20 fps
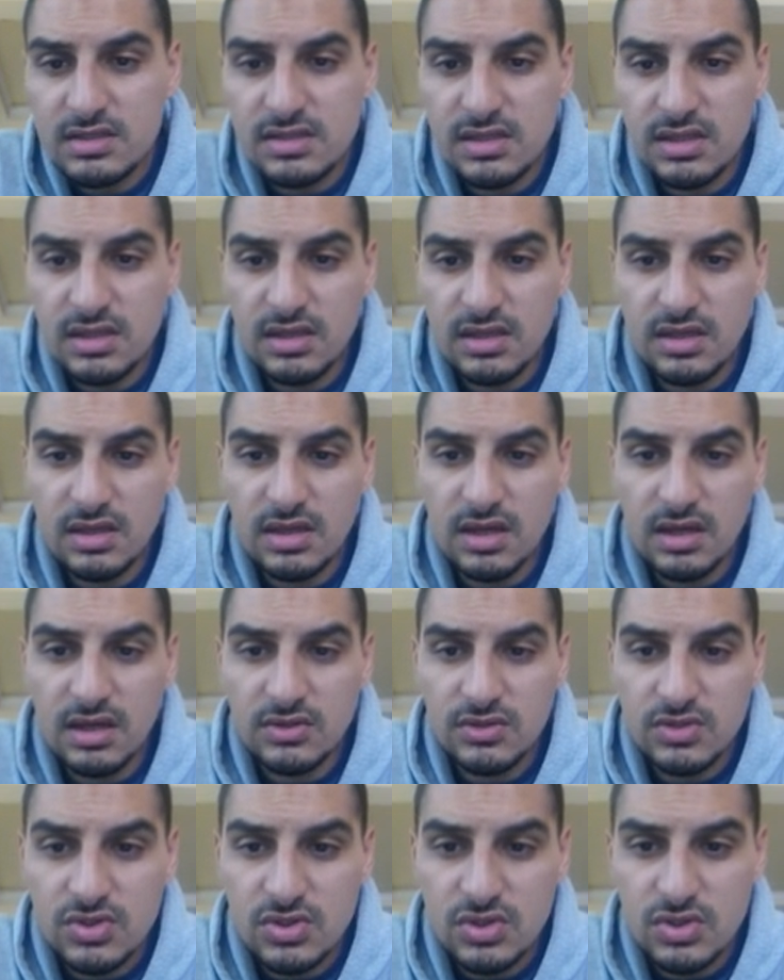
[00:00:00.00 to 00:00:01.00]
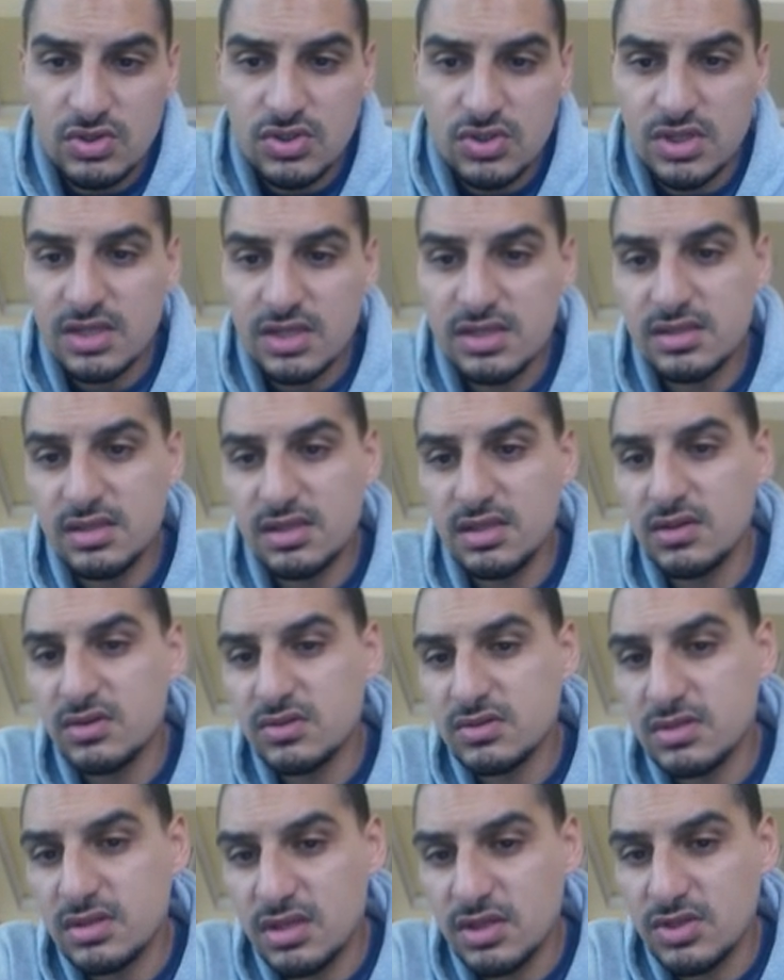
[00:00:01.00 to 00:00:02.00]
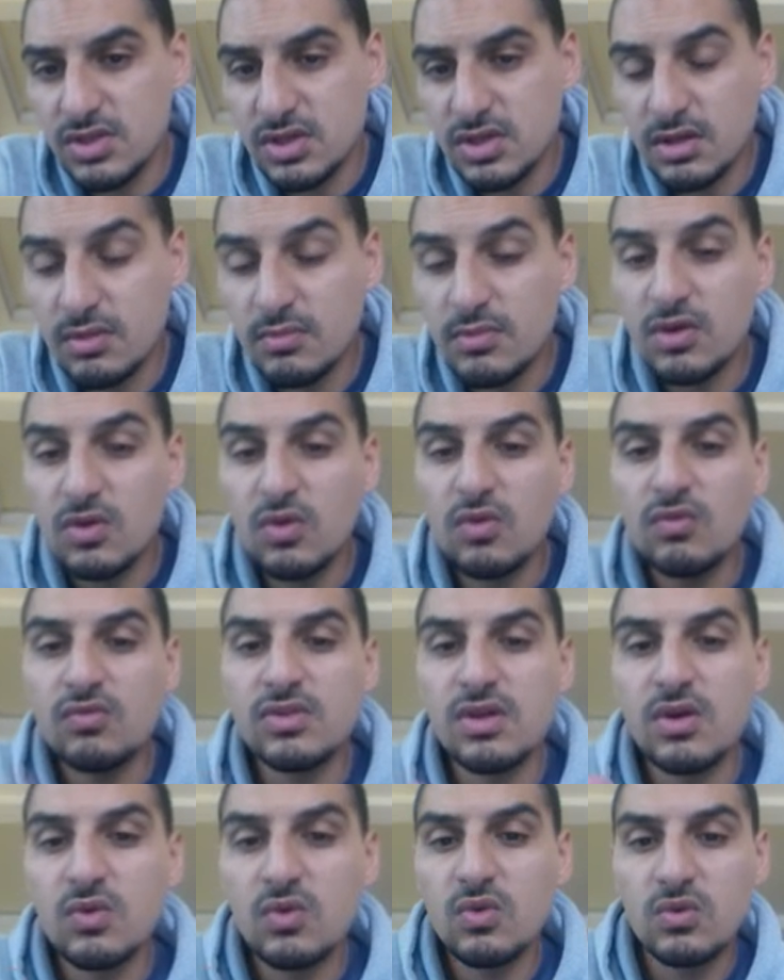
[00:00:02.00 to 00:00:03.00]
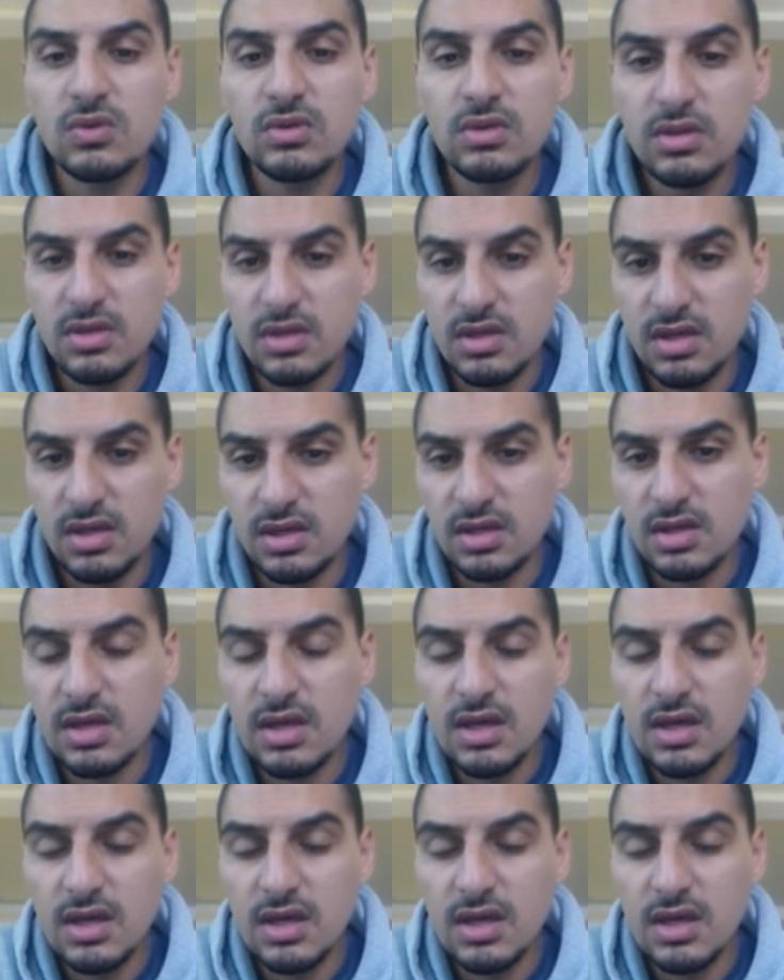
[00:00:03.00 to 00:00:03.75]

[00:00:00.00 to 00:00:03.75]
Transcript: the ion charge is the oxidation number of the whole thing.